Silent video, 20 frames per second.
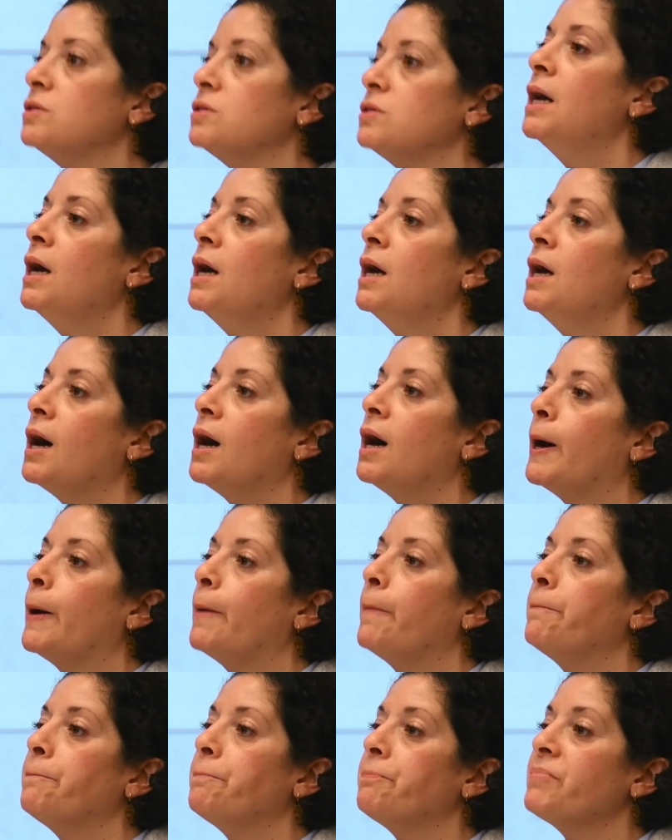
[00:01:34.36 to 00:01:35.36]

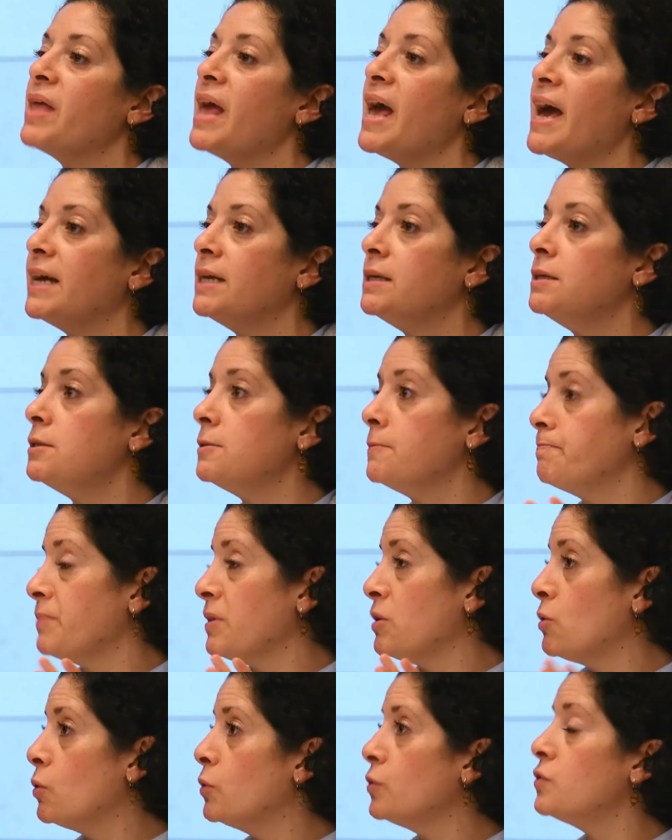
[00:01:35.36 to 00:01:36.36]
and
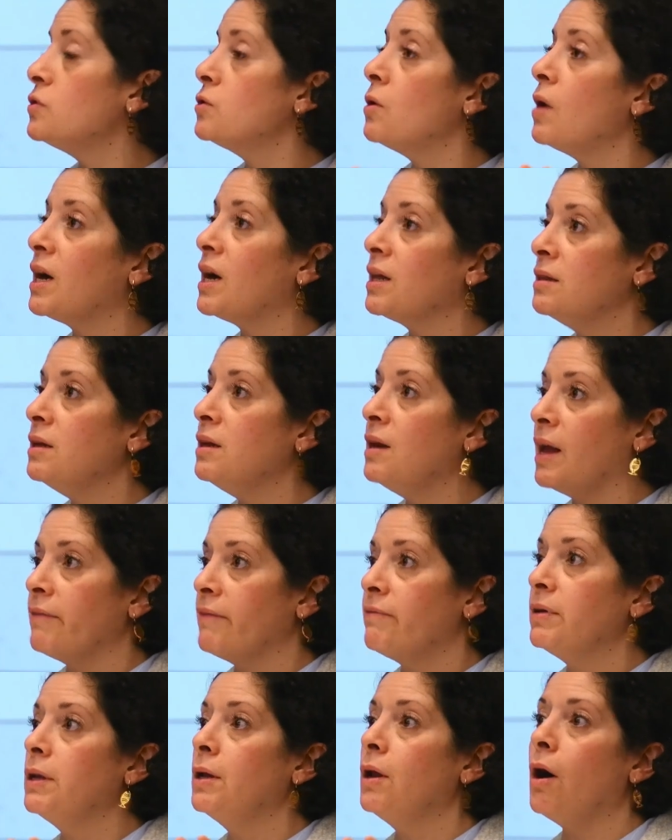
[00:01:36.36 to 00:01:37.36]
also at the
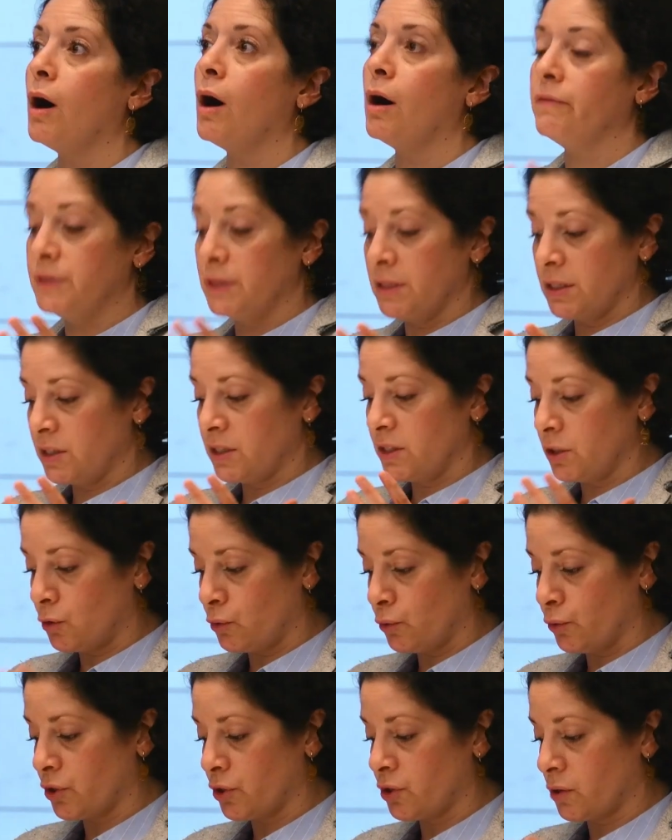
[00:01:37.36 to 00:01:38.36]
level of the
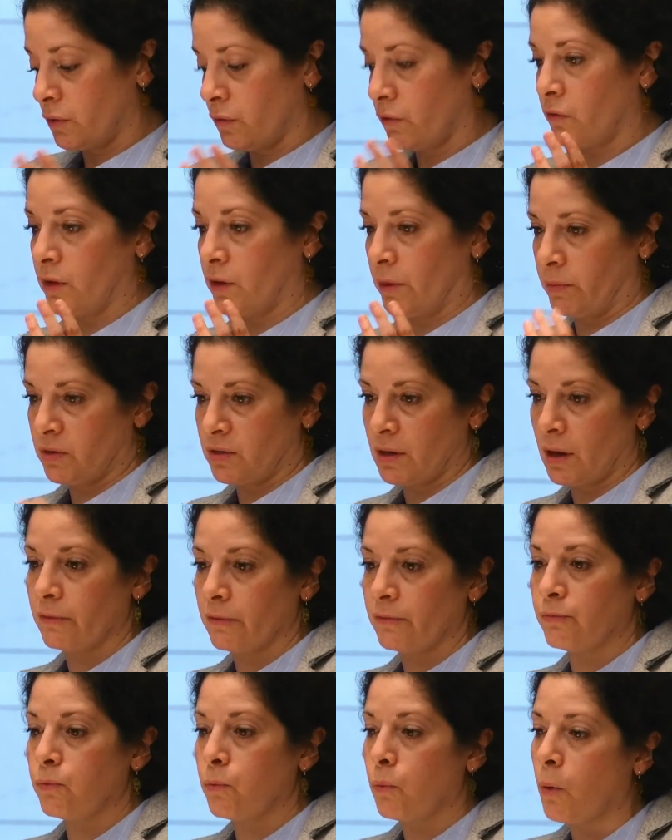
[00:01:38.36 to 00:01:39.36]
institutions themselves.
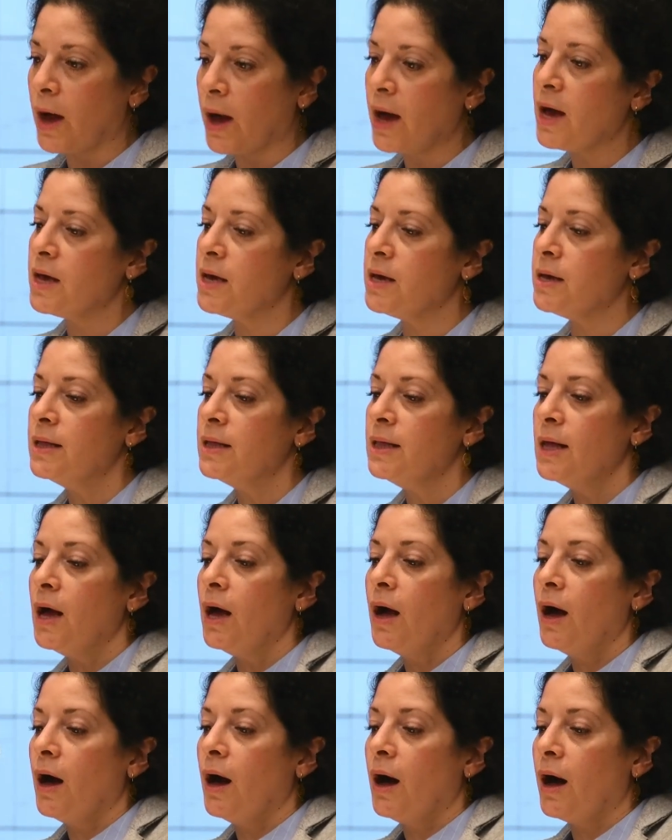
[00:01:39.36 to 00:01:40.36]
Why?
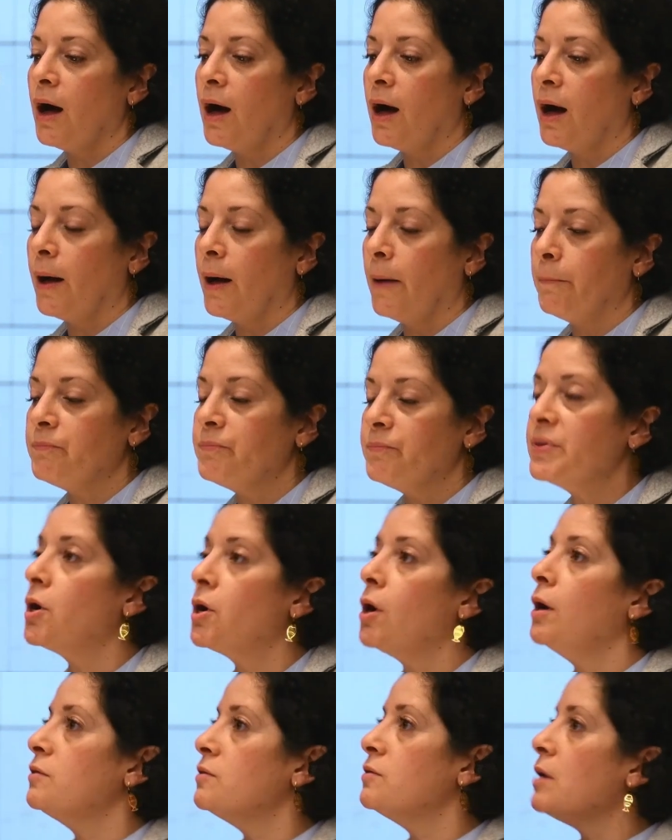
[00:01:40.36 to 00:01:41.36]

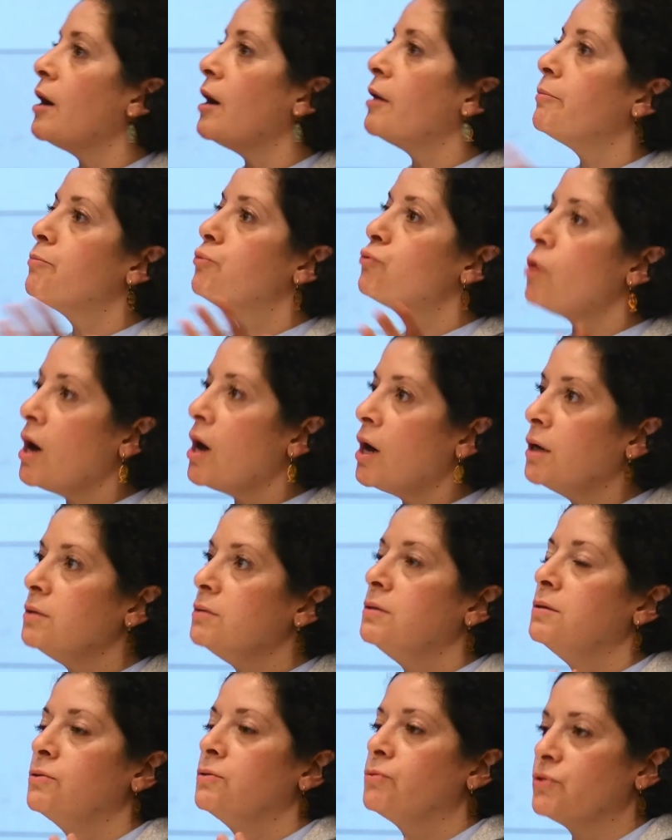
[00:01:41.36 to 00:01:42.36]
Because our broad
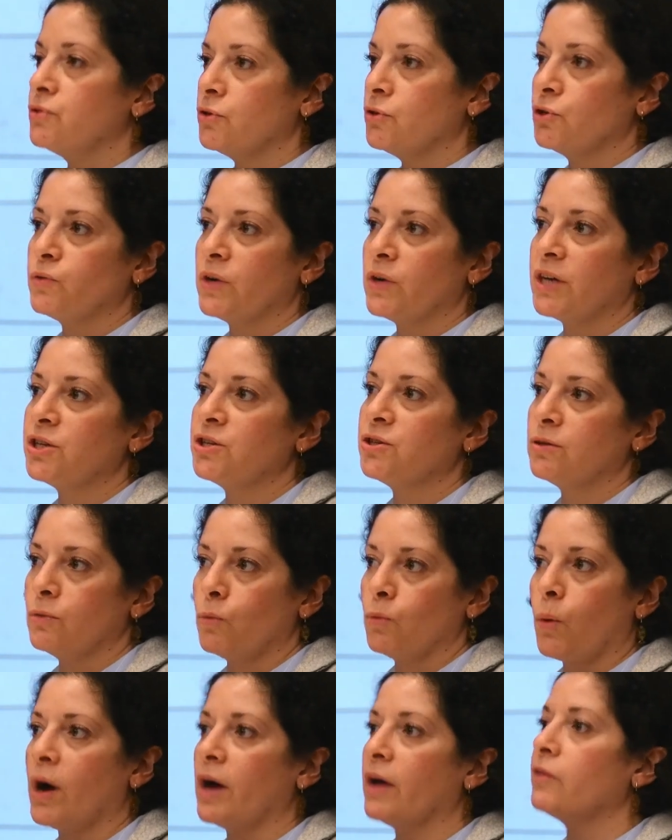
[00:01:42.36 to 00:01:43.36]
research question was